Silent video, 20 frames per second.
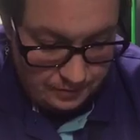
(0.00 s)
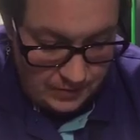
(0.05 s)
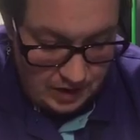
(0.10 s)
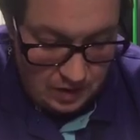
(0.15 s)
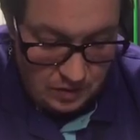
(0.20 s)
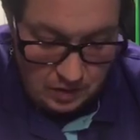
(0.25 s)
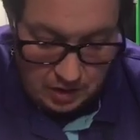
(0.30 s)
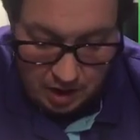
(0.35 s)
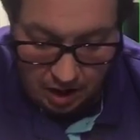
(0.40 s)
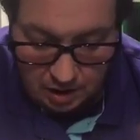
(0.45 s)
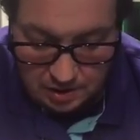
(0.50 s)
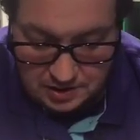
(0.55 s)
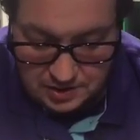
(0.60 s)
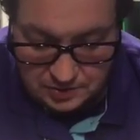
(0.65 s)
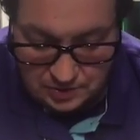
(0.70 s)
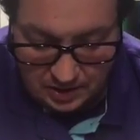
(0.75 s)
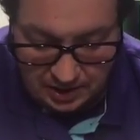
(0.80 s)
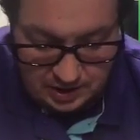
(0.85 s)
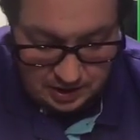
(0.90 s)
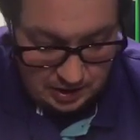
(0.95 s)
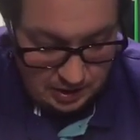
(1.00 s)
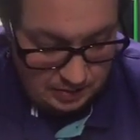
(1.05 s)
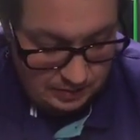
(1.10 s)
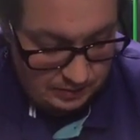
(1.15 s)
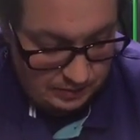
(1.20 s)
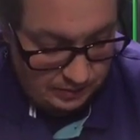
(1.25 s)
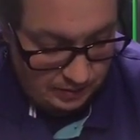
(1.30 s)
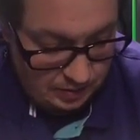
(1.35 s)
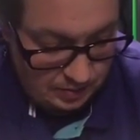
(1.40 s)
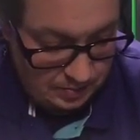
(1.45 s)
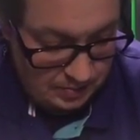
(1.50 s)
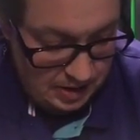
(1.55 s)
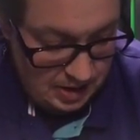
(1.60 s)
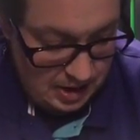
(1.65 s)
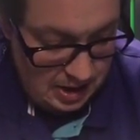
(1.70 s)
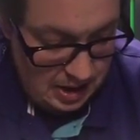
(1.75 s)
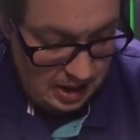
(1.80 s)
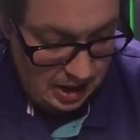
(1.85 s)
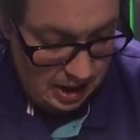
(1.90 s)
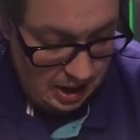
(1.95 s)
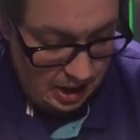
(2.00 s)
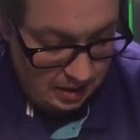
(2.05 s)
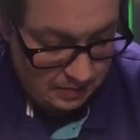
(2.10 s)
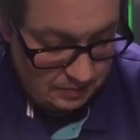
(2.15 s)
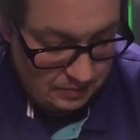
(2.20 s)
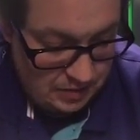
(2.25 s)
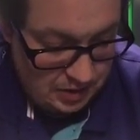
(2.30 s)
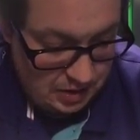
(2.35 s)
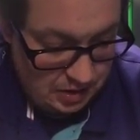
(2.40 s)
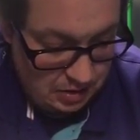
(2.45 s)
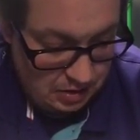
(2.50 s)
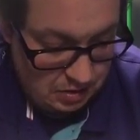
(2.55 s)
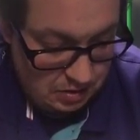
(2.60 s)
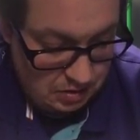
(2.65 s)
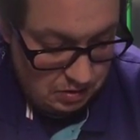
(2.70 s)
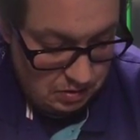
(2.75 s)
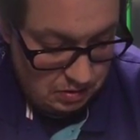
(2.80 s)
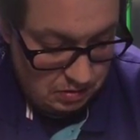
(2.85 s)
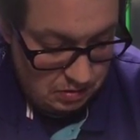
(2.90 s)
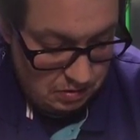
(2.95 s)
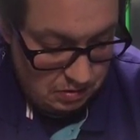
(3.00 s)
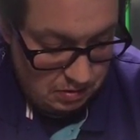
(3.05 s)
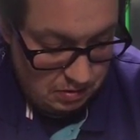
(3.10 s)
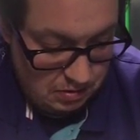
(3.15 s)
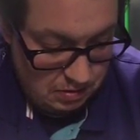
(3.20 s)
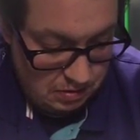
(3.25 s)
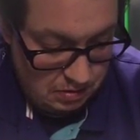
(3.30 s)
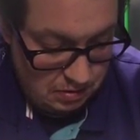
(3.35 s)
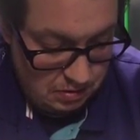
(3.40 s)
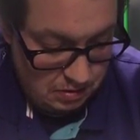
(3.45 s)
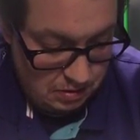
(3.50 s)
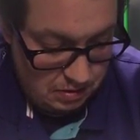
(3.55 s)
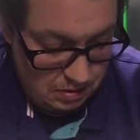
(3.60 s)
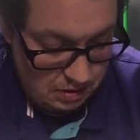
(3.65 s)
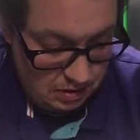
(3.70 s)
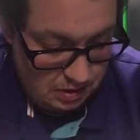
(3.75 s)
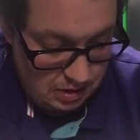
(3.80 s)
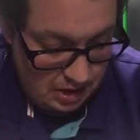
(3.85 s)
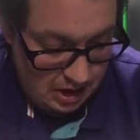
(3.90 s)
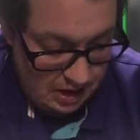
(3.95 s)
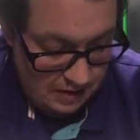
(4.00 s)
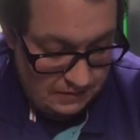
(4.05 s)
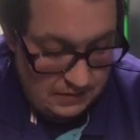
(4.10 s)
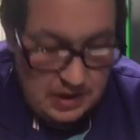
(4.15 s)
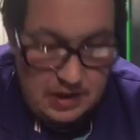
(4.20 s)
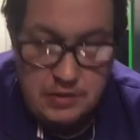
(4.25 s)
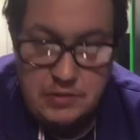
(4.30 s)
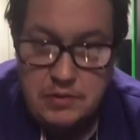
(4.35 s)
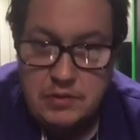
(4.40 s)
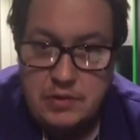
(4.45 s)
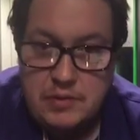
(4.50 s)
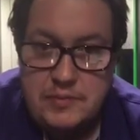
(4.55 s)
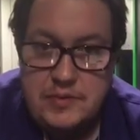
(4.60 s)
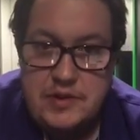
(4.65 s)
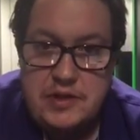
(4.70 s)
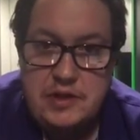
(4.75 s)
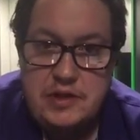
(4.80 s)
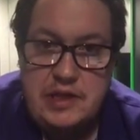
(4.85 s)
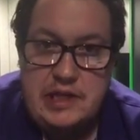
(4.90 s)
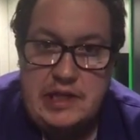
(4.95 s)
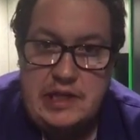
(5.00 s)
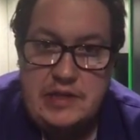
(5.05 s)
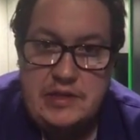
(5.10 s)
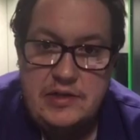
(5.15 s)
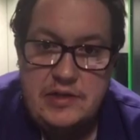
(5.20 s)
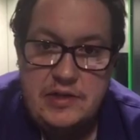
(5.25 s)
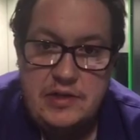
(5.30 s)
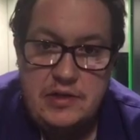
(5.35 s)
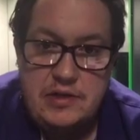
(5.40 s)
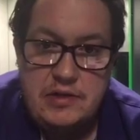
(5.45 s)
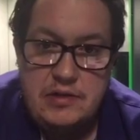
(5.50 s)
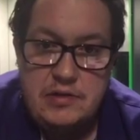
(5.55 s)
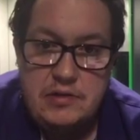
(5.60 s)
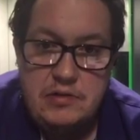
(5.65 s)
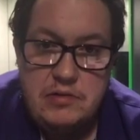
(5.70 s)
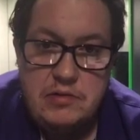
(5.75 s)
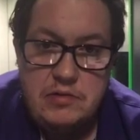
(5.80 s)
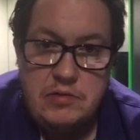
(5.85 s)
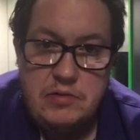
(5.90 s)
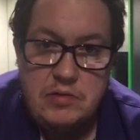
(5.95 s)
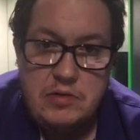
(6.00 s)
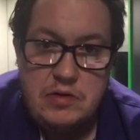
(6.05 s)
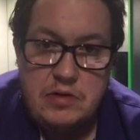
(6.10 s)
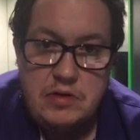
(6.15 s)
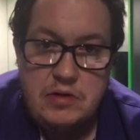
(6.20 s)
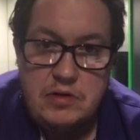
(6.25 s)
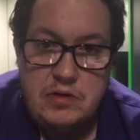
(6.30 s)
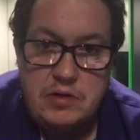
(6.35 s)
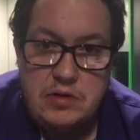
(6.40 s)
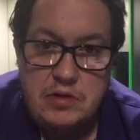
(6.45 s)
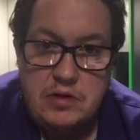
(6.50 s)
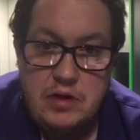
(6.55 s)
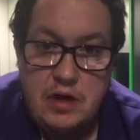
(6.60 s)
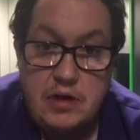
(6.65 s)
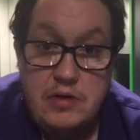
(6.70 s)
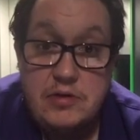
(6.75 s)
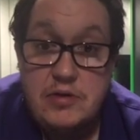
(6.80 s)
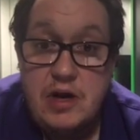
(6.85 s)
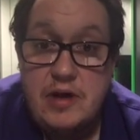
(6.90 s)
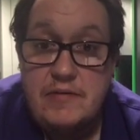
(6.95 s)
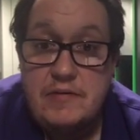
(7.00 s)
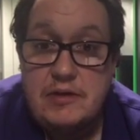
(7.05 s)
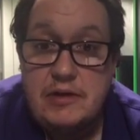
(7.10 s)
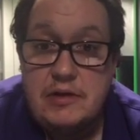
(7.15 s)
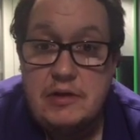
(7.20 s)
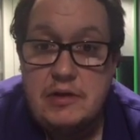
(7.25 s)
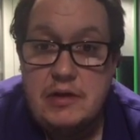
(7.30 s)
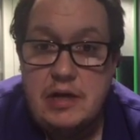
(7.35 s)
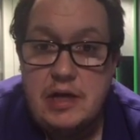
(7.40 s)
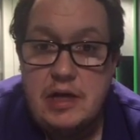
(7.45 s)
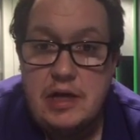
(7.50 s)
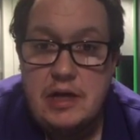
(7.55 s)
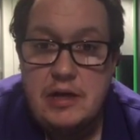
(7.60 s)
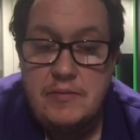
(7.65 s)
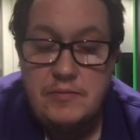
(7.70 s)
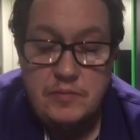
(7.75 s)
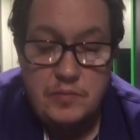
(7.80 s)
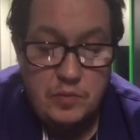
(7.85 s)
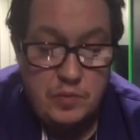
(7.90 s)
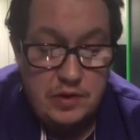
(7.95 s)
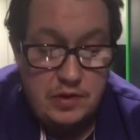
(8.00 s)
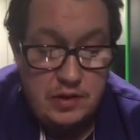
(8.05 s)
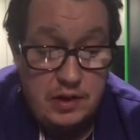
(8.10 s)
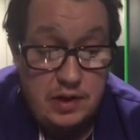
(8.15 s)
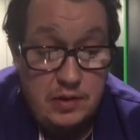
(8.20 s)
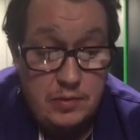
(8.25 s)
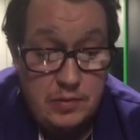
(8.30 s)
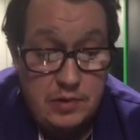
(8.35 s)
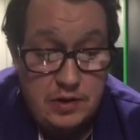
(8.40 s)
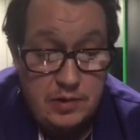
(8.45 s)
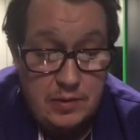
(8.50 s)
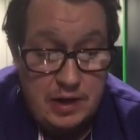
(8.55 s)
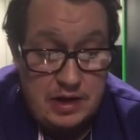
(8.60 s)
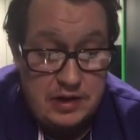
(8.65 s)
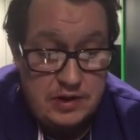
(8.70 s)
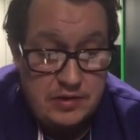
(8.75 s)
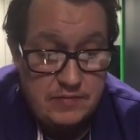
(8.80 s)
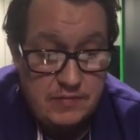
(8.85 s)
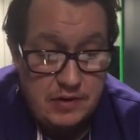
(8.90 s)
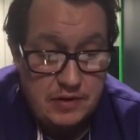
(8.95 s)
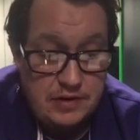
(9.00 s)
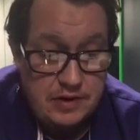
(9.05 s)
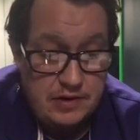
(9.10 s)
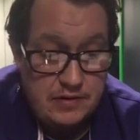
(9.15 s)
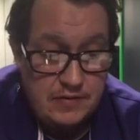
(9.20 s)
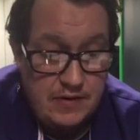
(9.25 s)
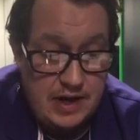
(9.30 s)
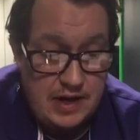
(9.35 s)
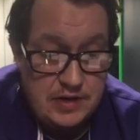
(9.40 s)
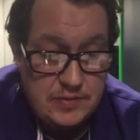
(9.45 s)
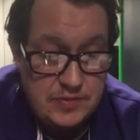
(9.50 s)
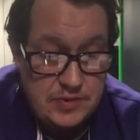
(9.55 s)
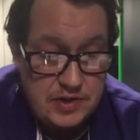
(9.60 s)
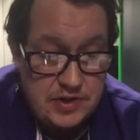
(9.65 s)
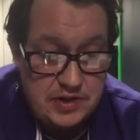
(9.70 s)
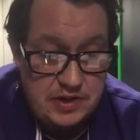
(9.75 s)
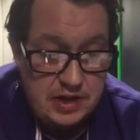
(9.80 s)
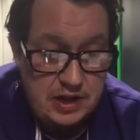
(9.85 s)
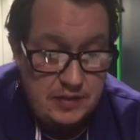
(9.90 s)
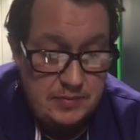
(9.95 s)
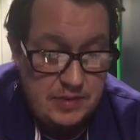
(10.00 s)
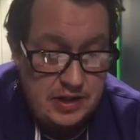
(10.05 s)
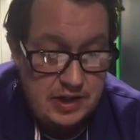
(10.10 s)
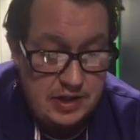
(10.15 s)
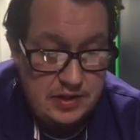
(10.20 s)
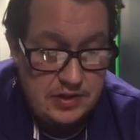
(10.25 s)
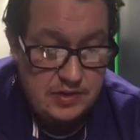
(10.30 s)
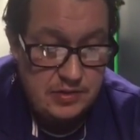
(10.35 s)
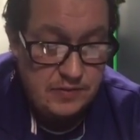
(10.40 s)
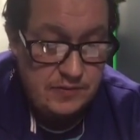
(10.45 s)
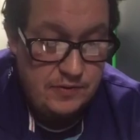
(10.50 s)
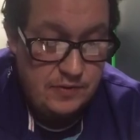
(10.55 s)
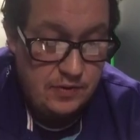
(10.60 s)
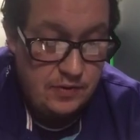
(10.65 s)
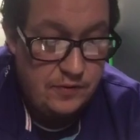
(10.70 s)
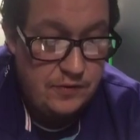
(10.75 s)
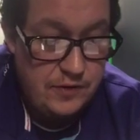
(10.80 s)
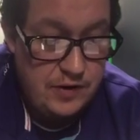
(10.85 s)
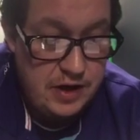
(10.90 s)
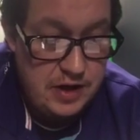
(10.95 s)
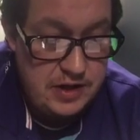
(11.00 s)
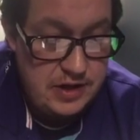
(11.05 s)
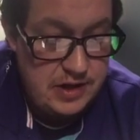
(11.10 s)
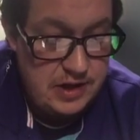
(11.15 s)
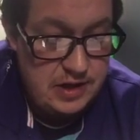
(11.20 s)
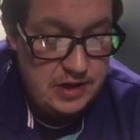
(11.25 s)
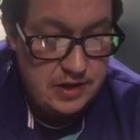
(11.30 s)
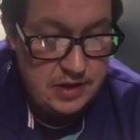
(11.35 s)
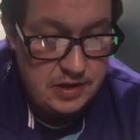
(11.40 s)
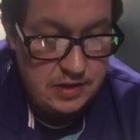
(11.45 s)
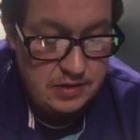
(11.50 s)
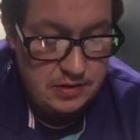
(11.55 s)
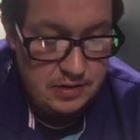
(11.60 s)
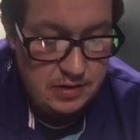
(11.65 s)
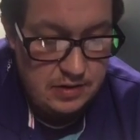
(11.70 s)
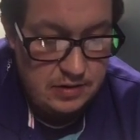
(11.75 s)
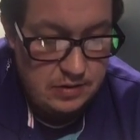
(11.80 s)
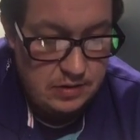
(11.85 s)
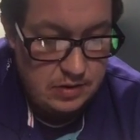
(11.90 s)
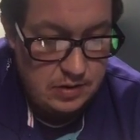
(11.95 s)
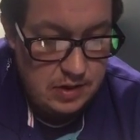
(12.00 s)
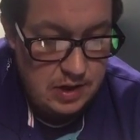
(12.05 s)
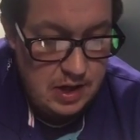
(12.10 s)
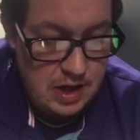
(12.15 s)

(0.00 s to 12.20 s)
regardless of where you come from, you have equal opportunities to go travelling. We do actually run the Erasmus scheme here, so if you're a first year student or